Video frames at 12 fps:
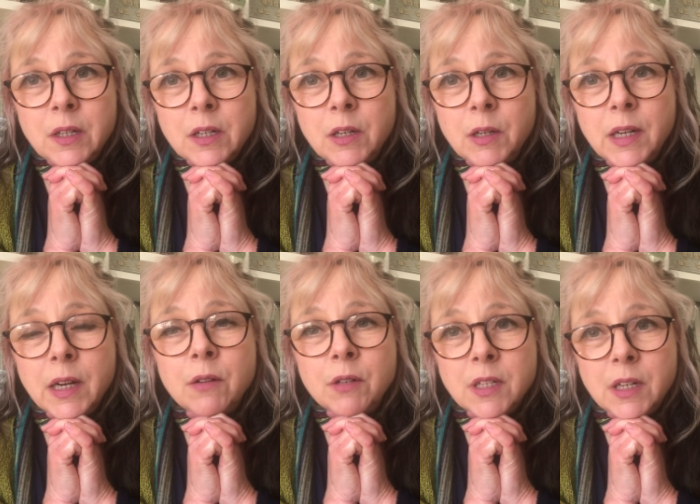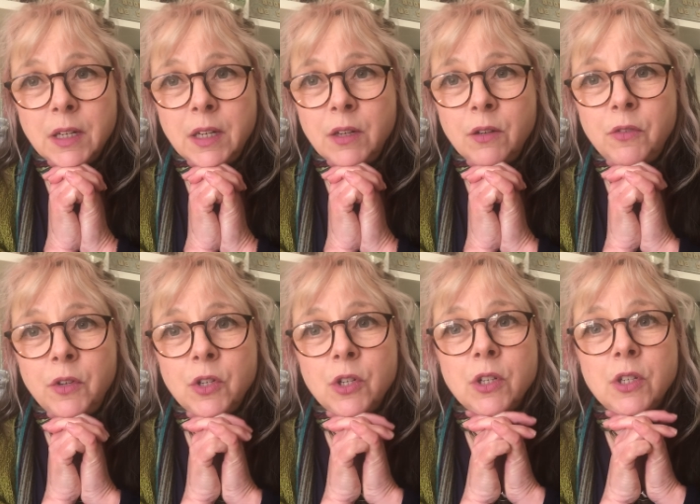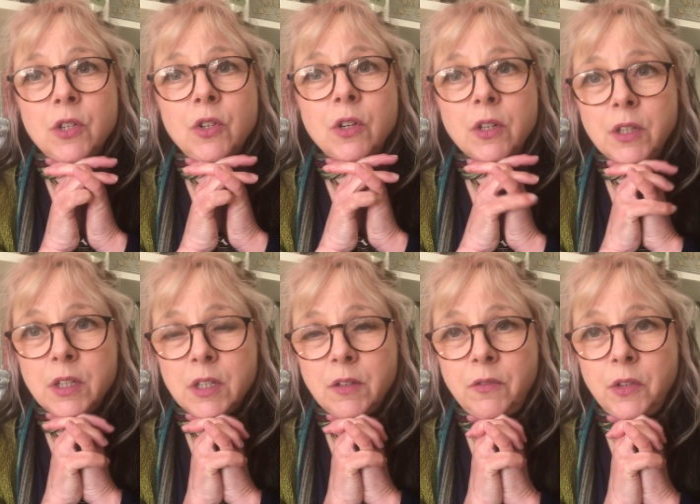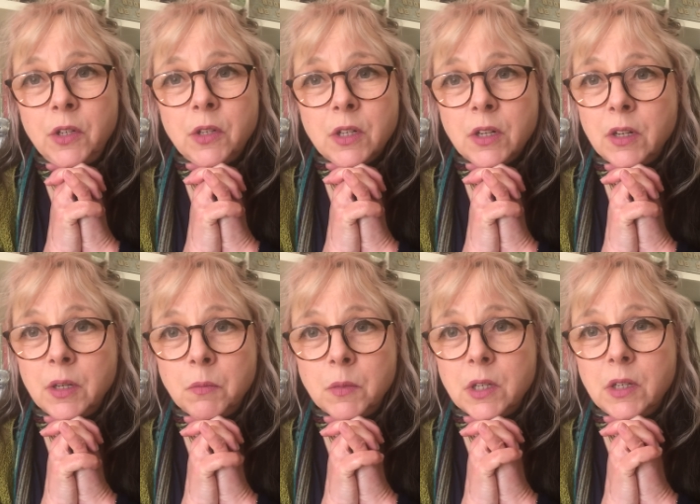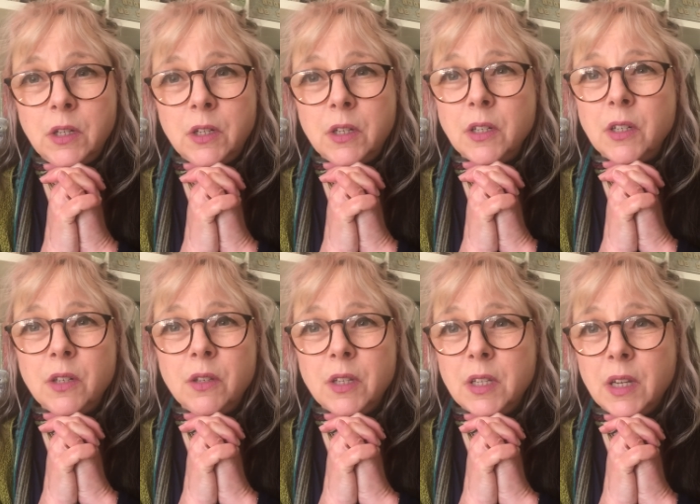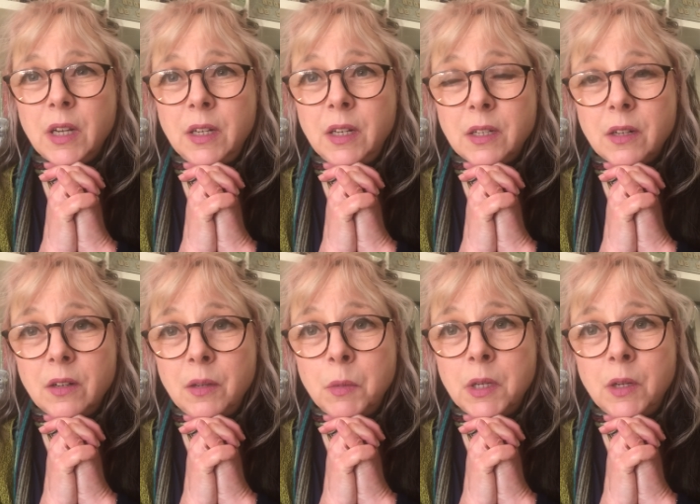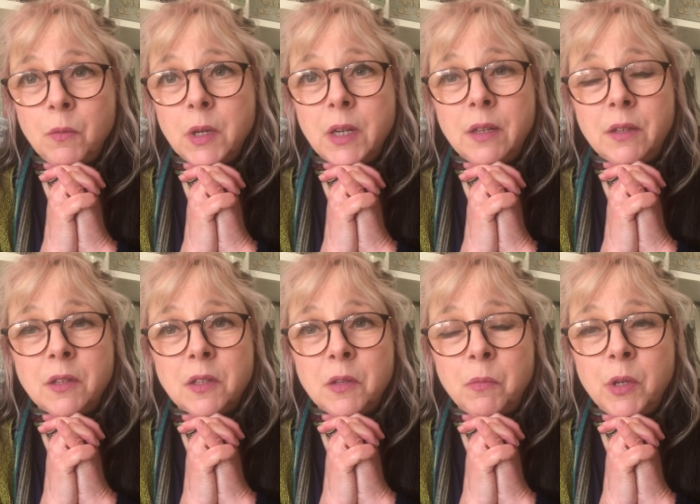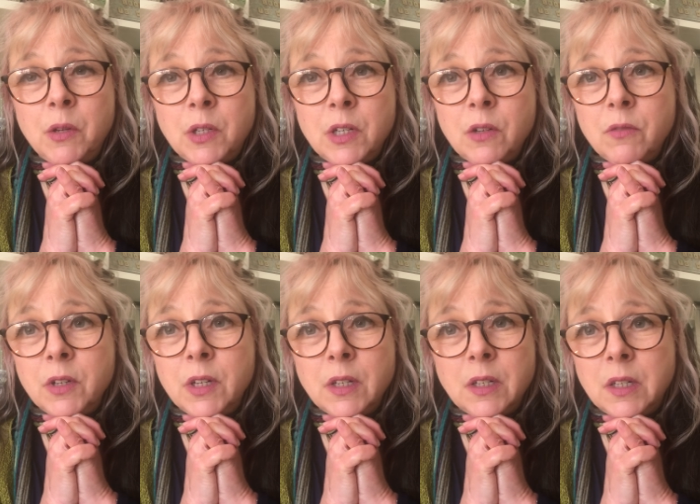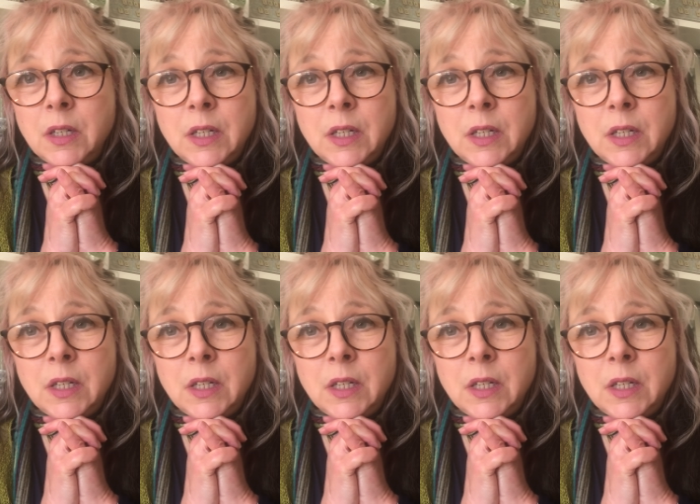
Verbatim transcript: I can guarantee you if you just try this a few times and you can do this anytime, anywhere, that's the beauty of it.